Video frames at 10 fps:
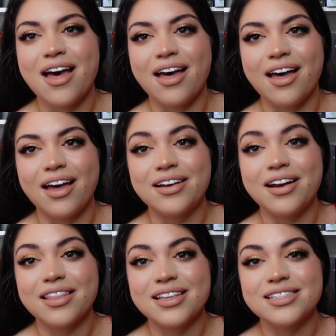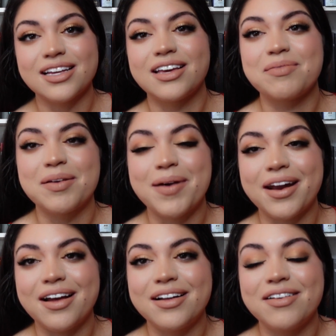none of these give me a
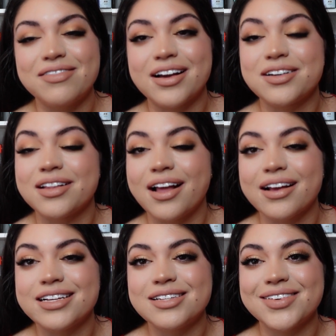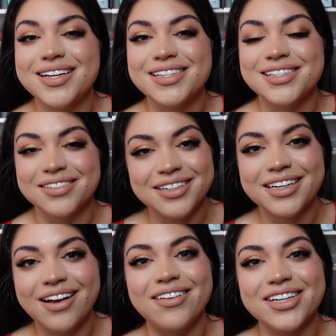bad effect on the eyes because they're
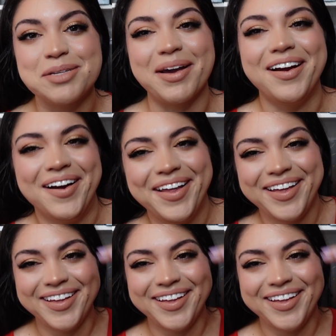like all expired.